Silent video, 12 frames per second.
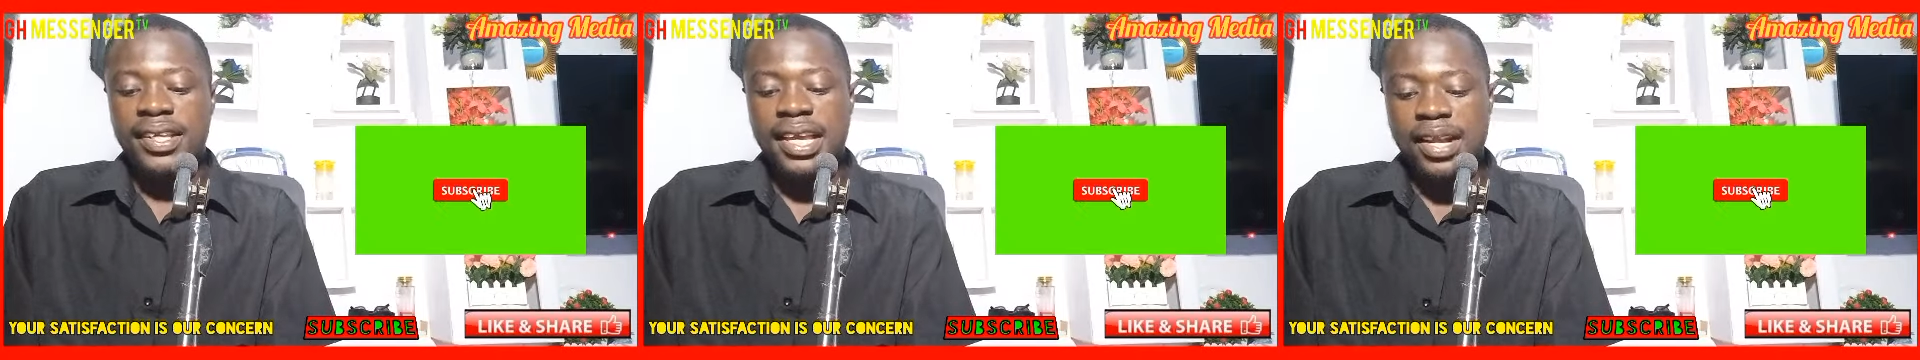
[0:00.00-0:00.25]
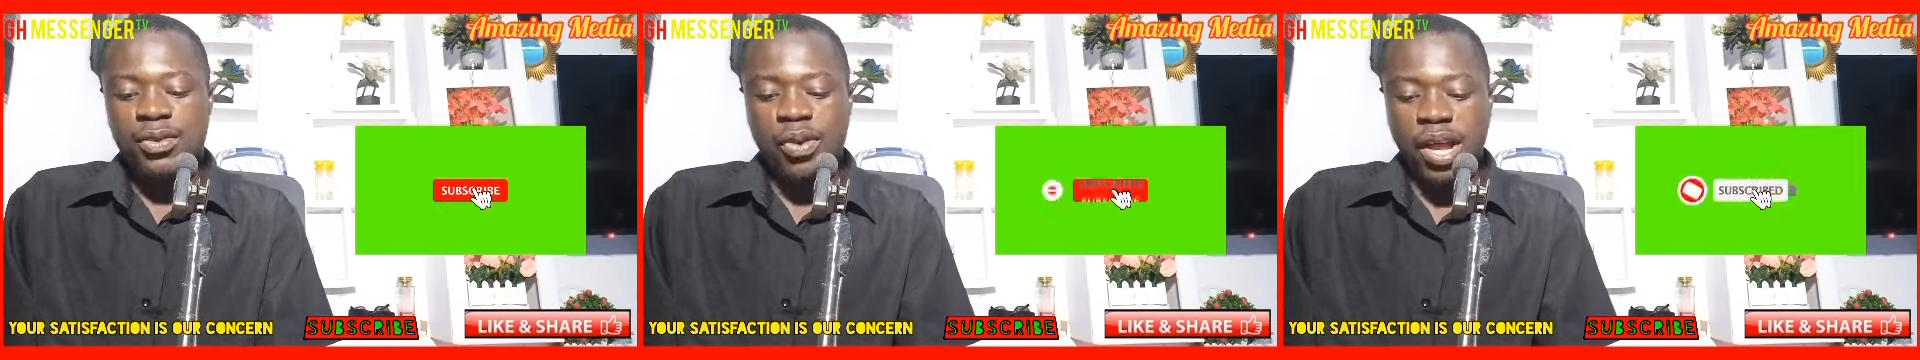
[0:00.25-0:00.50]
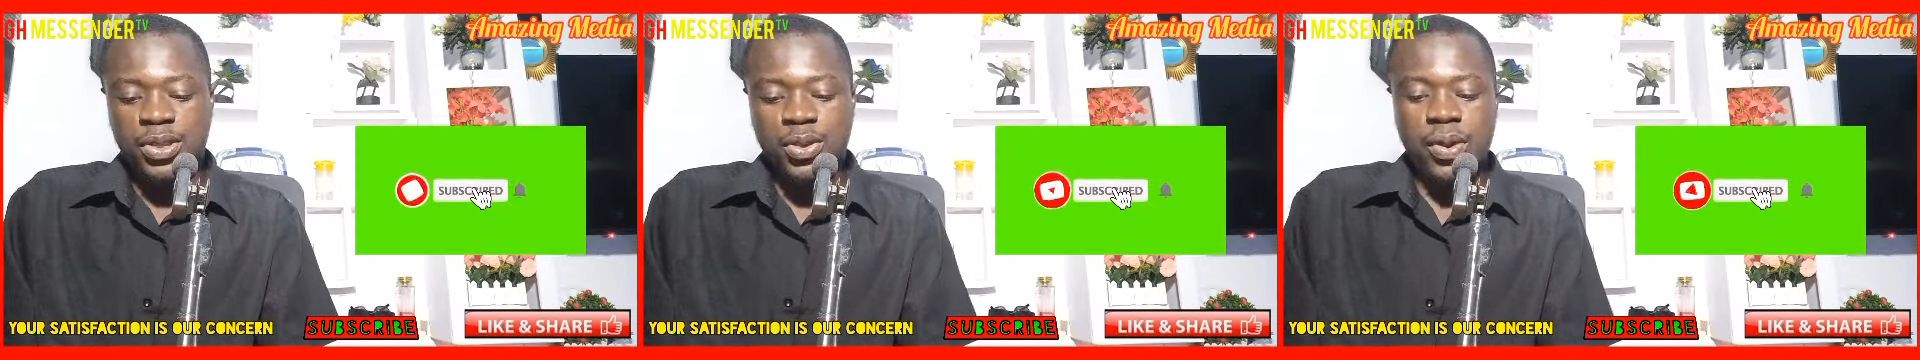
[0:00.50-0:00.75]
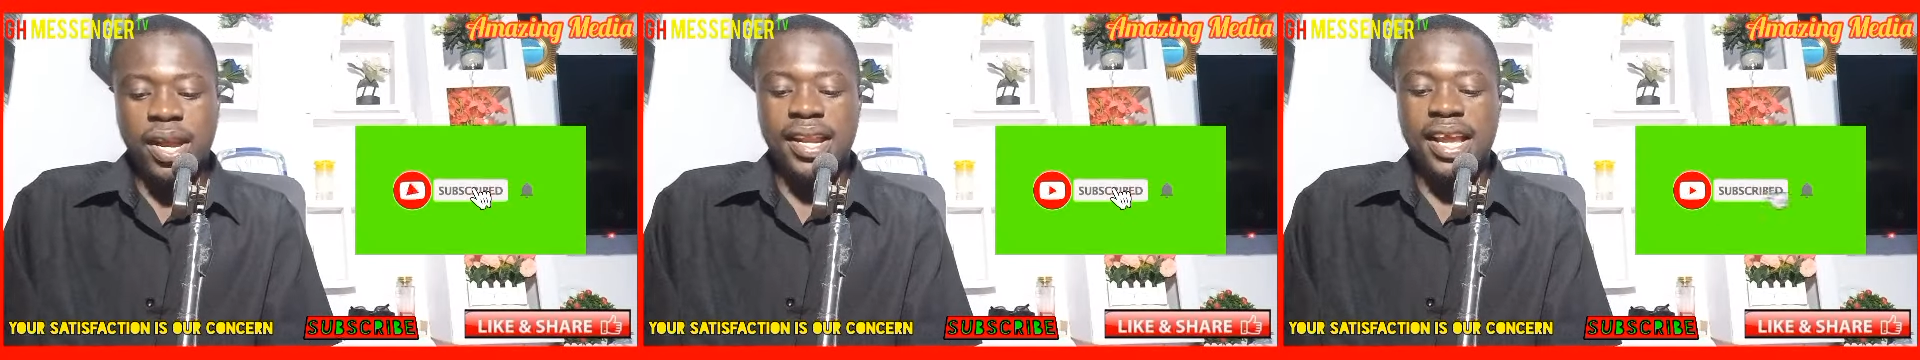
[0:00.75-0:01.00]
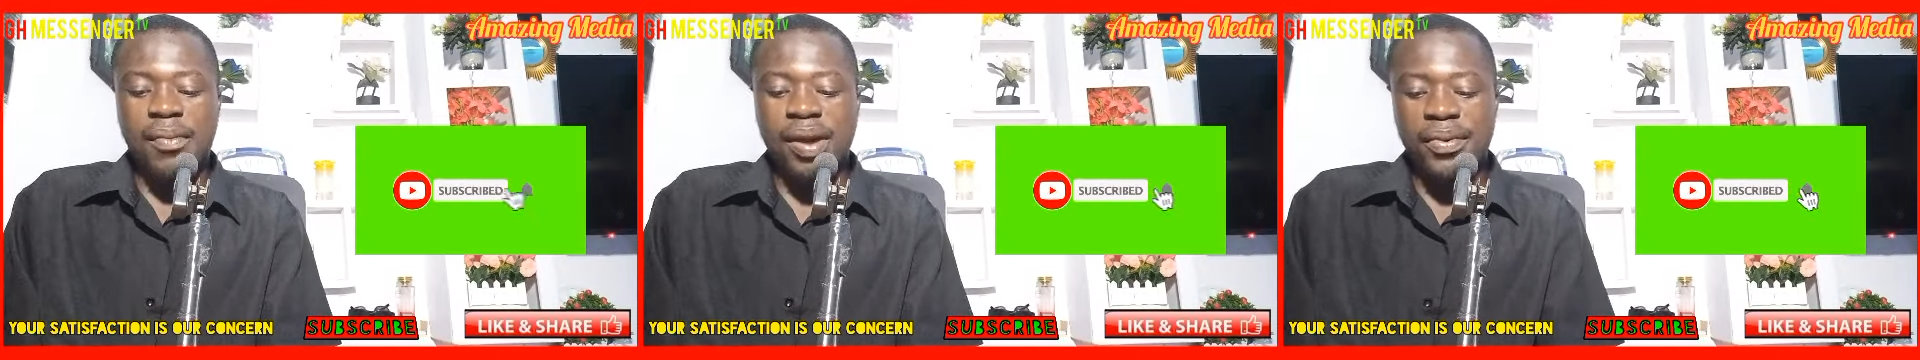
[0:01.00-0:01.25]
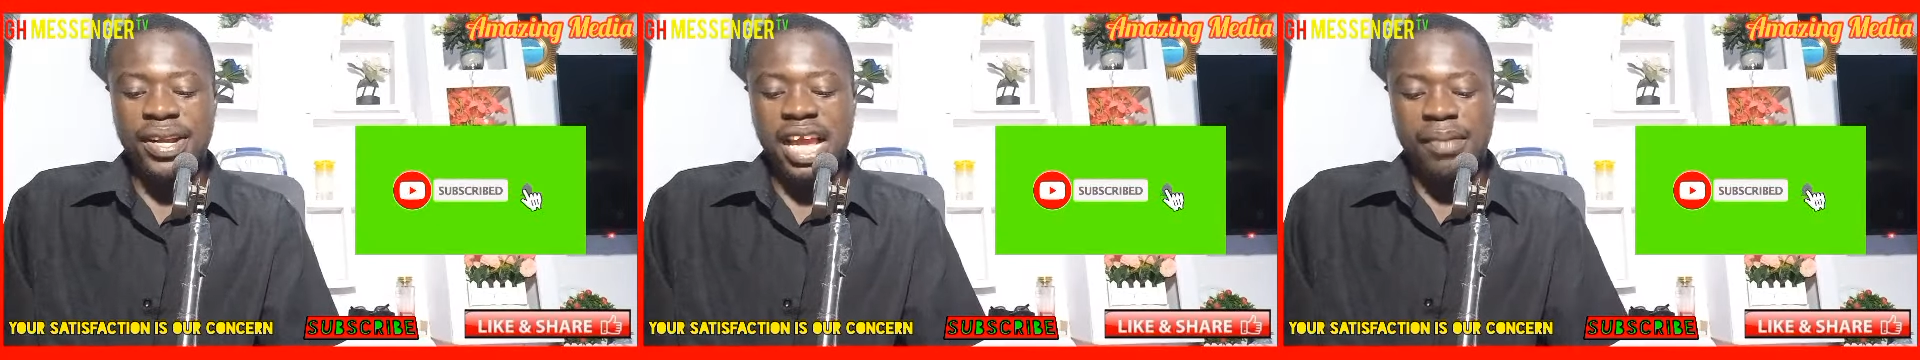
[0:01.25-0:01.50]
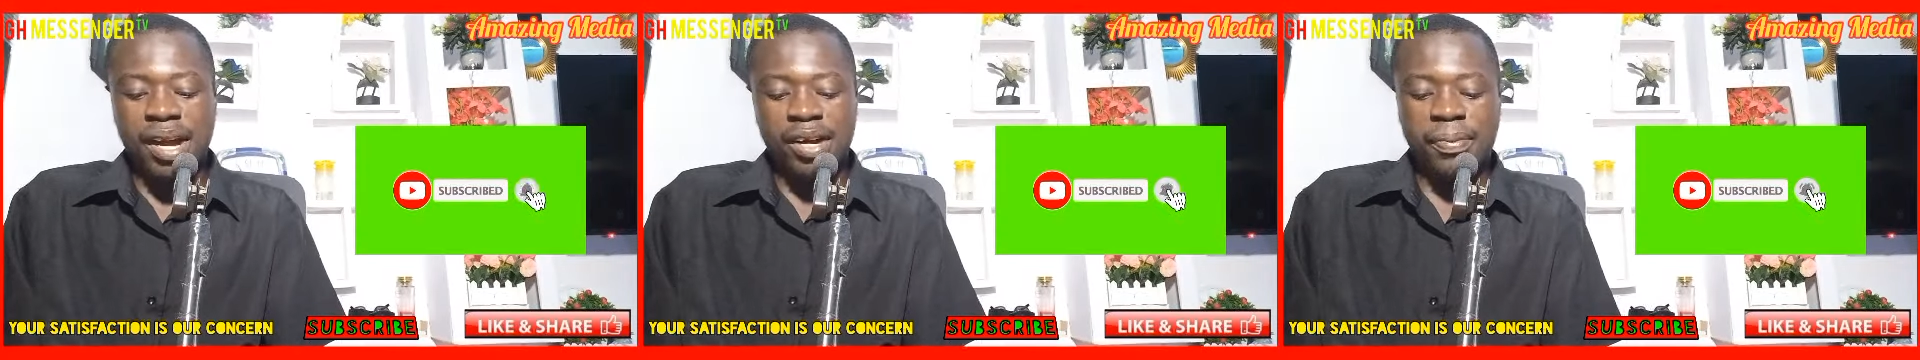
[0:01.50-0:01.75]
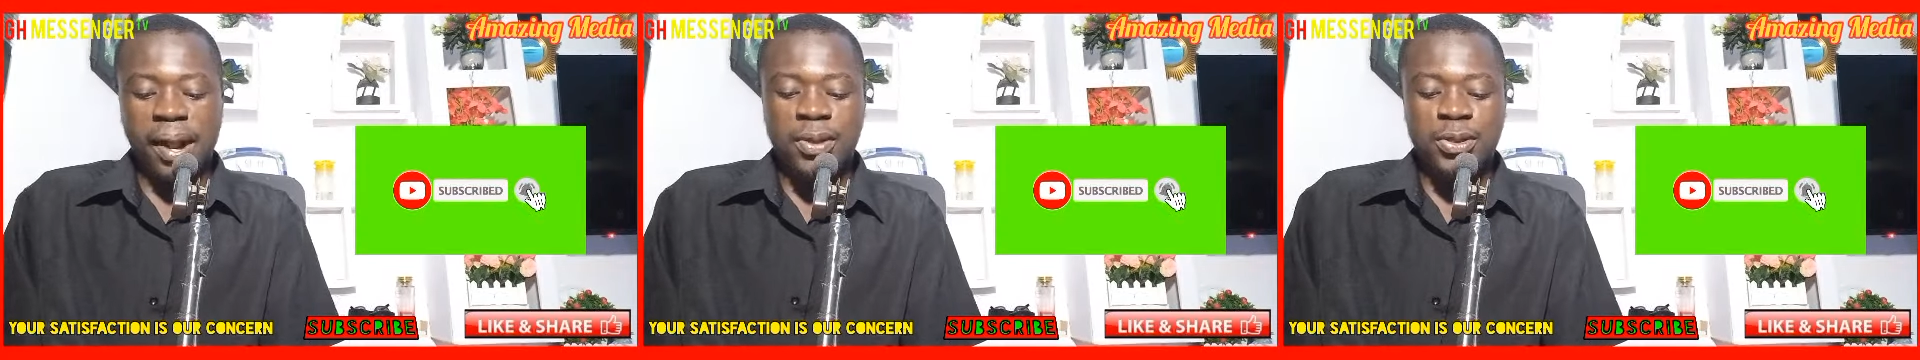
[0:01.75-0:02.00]
Yet, also Eddie Amamo
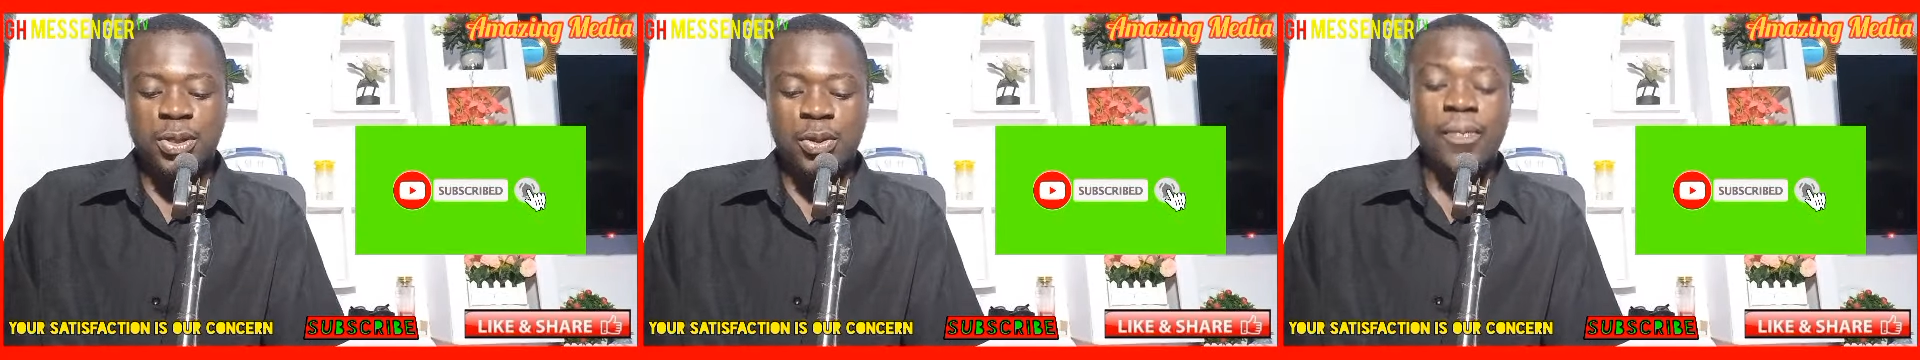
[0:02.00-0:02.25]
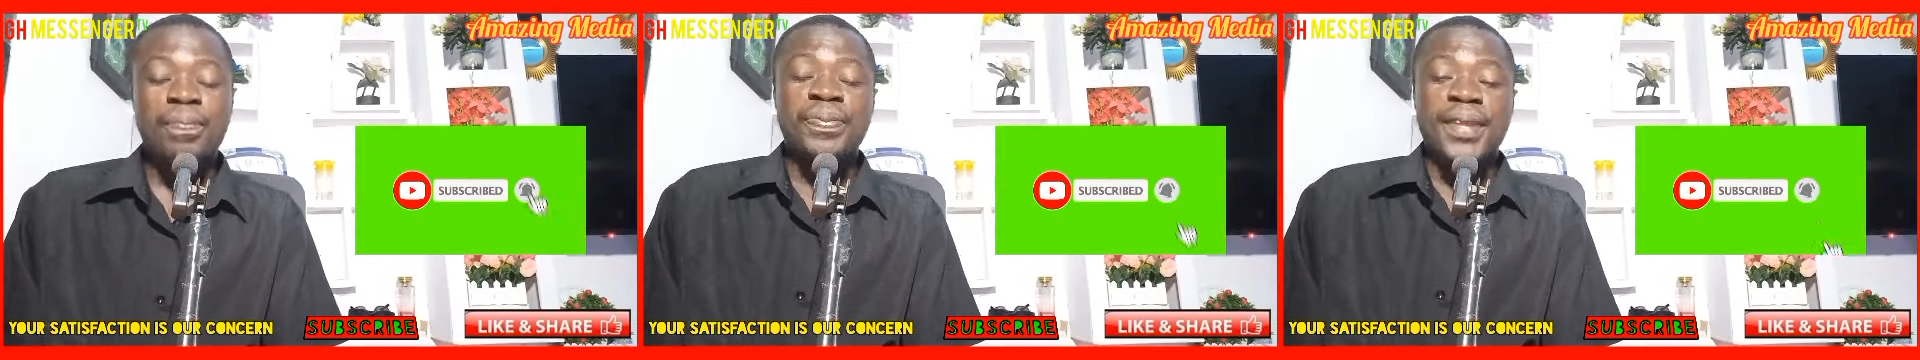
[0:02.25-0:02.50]
Diama Brown, so,